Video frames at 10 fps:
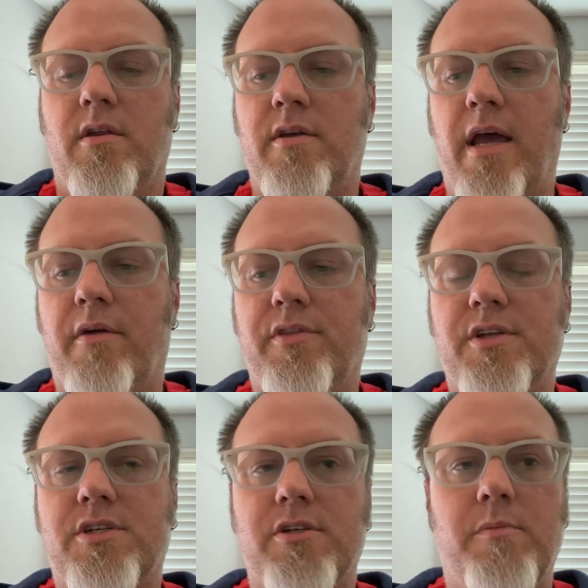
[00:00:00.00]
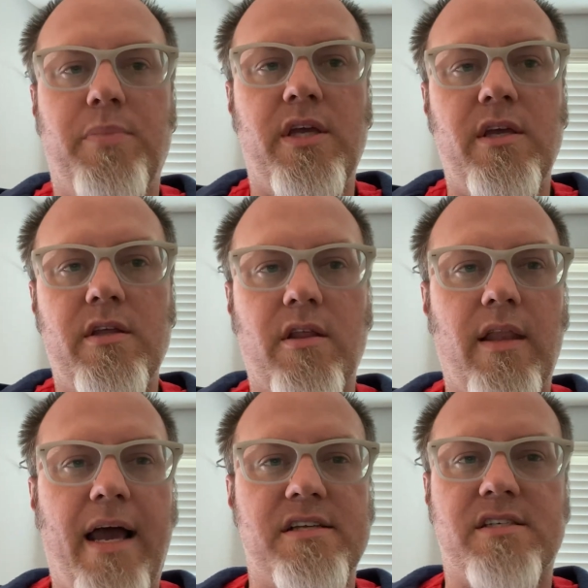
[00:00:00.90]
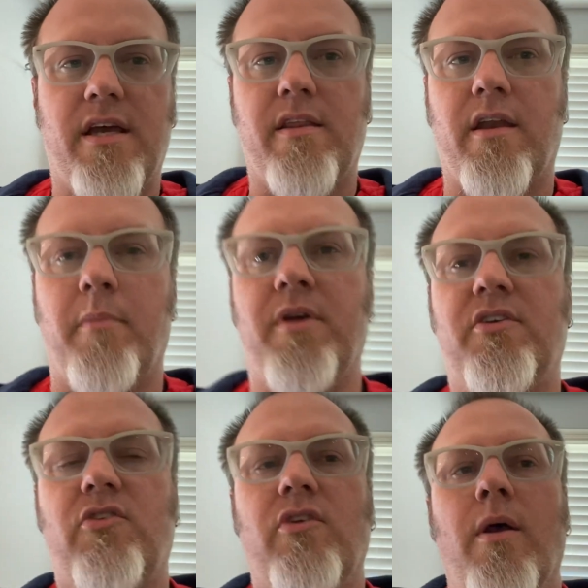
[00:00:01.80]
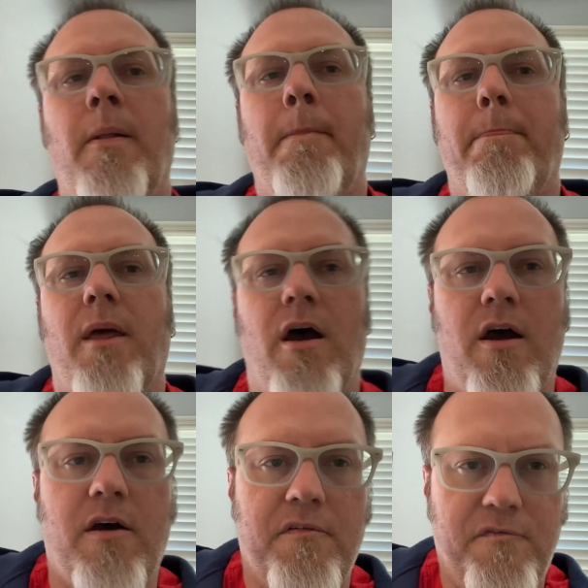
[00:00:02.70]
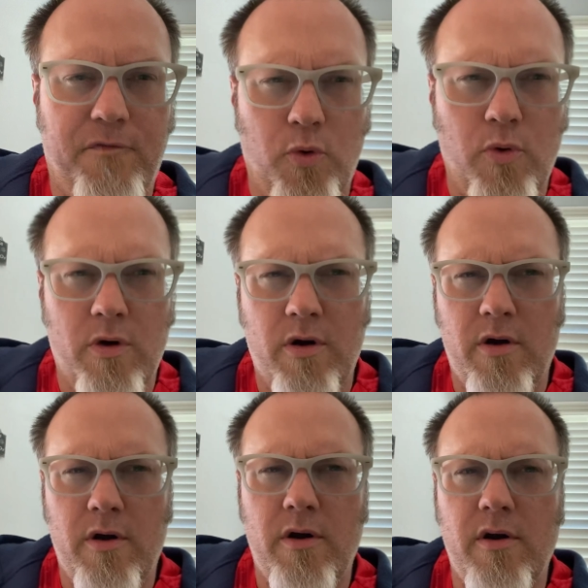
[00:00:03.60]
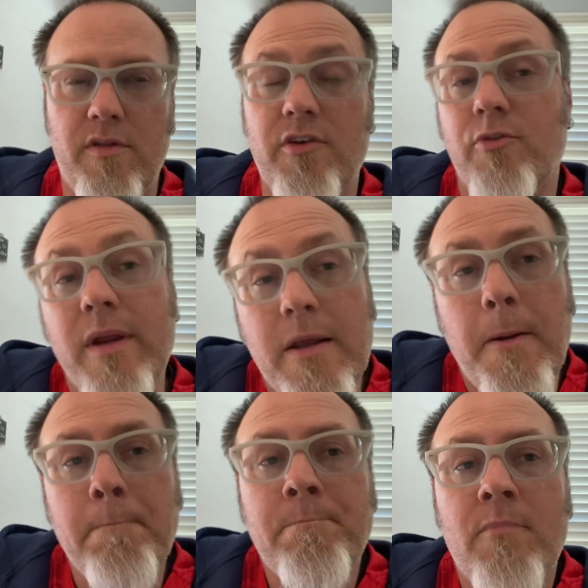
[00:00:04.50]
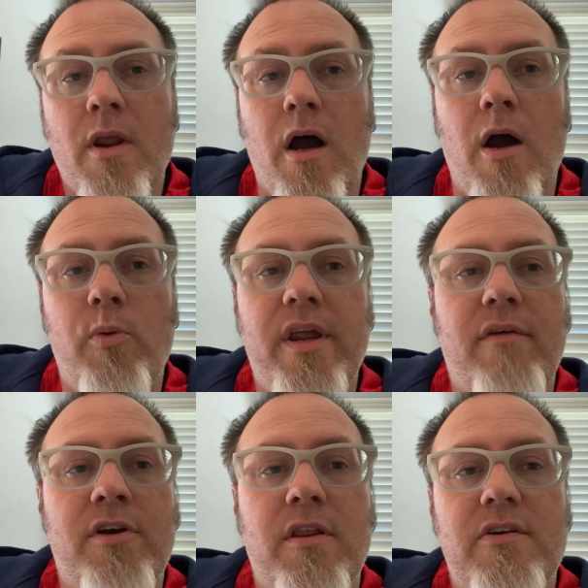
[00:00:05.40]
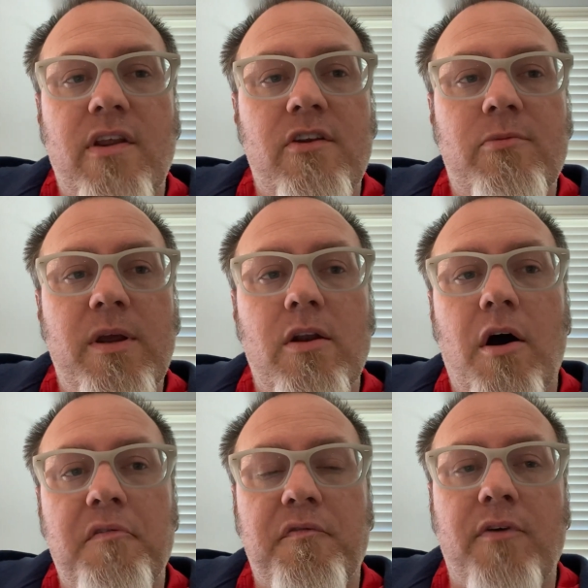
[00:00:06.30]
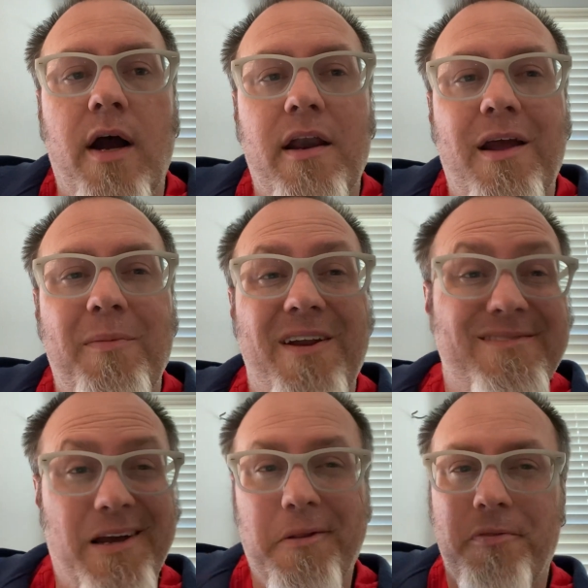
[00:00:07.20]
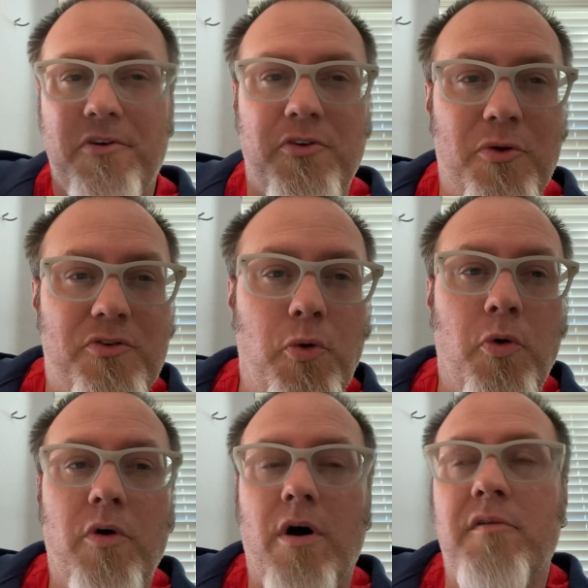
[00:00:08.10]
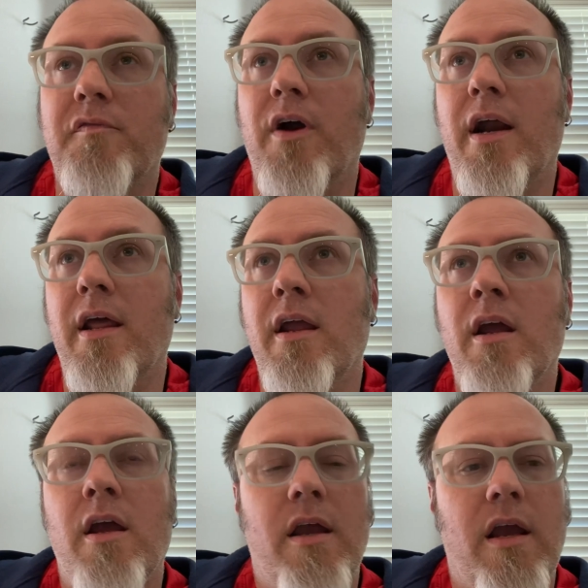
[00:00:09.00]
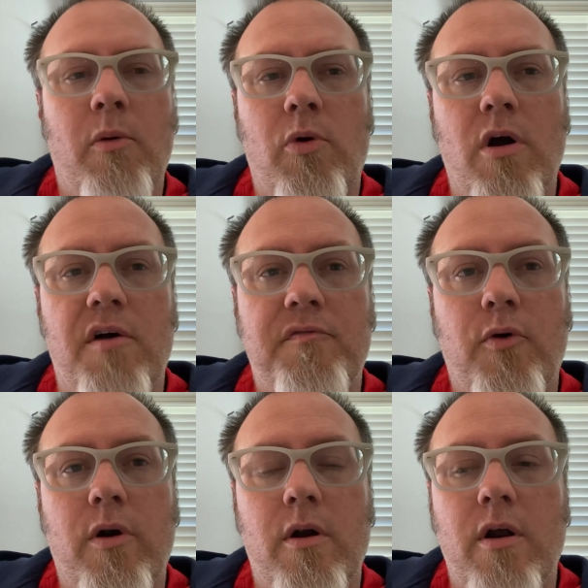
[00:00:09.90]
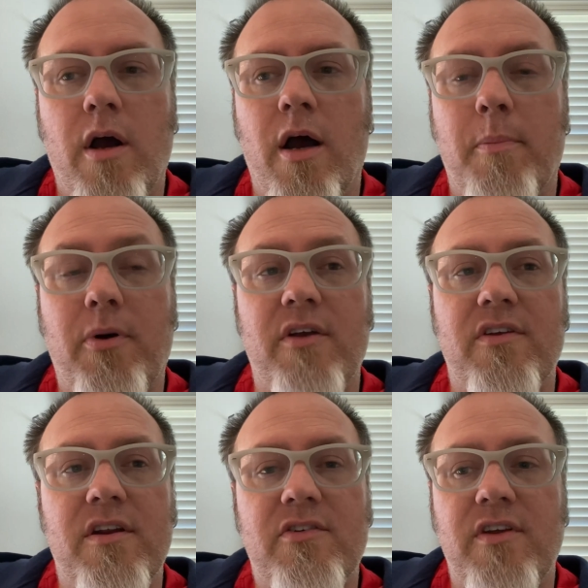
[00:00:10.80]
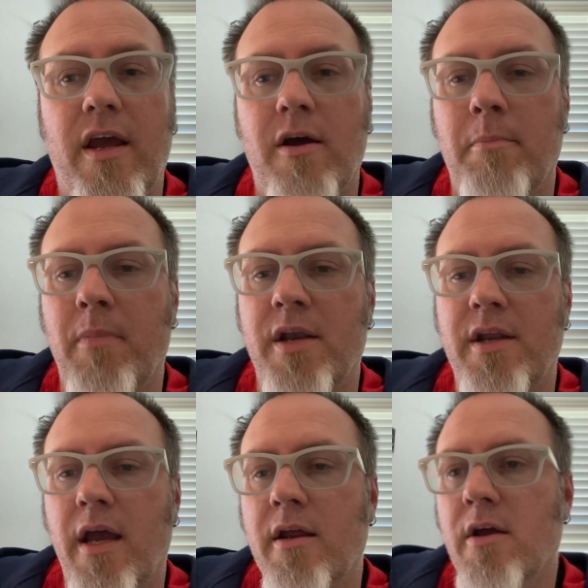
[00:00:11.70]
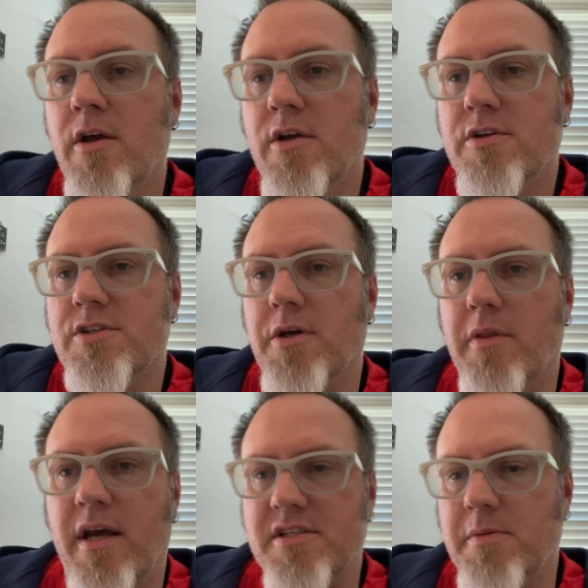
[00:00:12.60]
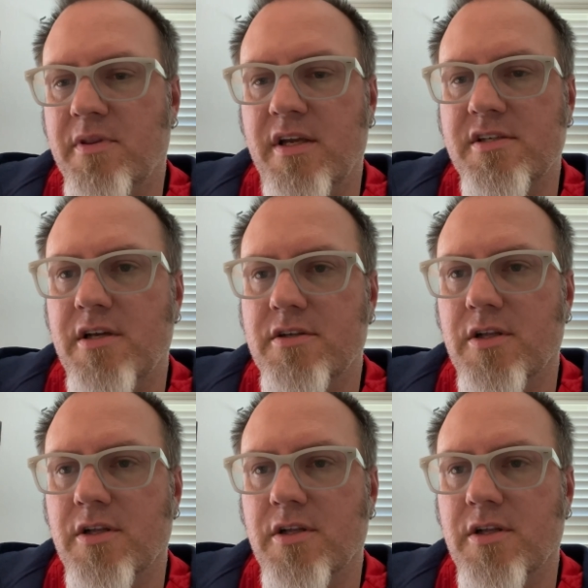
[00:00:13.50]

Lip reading: Now, this should be the last day that I miss for this week. We have another tennis meet on Friday, but there's no school on Friday, and we're off for President's Day on Monday. So that's some things there to